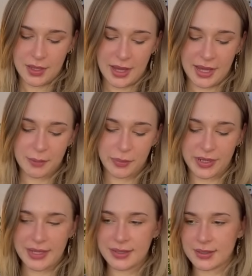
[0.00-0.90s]
High
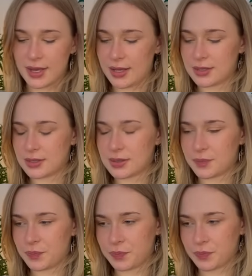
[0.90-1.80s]

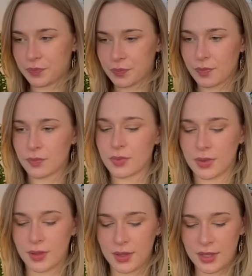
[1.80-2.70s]
Priestess.
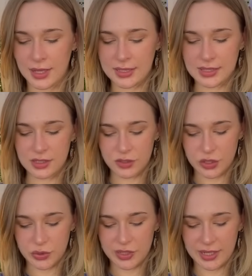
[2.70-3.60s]
This is
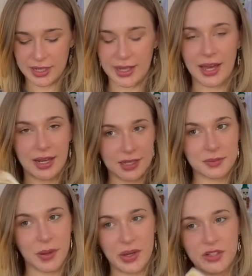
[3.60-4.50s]
usually, again, it's about